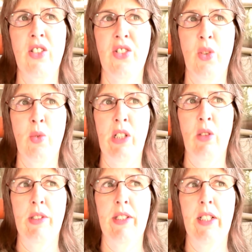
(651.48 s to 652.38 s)
I just don't want
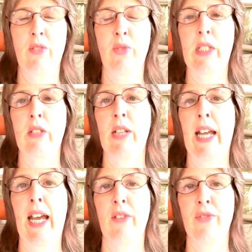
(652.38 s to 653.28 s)
to go in debt if we don't
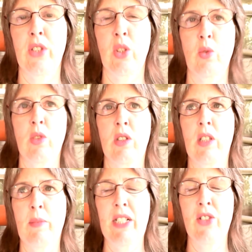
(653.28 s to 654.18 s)
have to.
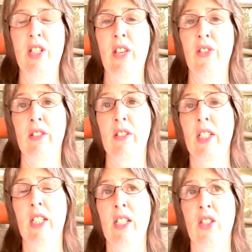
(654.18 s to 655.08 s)
I mean, there's nothing.
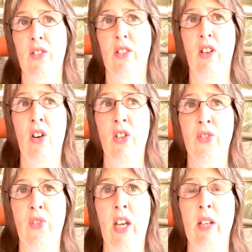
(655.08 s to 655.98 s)
His car
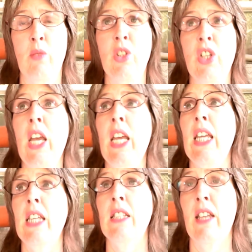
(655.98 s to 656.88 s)
is fine.
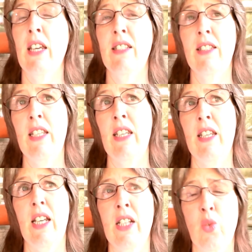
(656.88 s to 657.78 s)
His
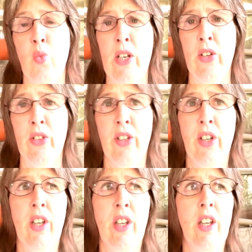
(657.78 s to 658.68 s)
AC, it's weird.
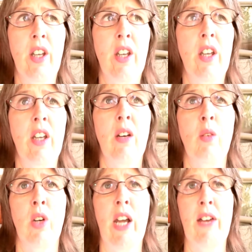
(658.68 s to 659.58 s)

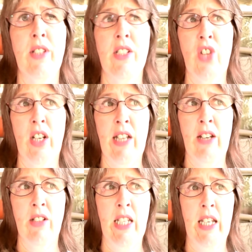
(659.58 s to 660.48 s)
We're having it checked
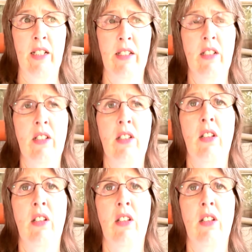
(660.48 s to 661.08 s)
out again.